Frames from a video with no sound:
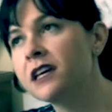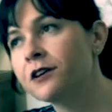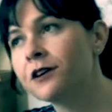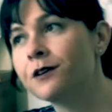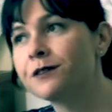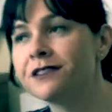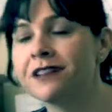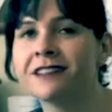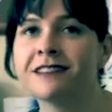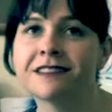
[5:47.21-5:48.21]
Heroes,
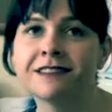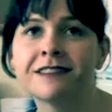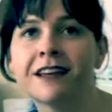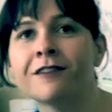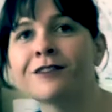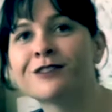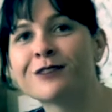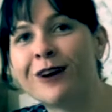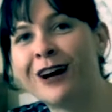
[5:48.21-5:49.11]
you know, it's every so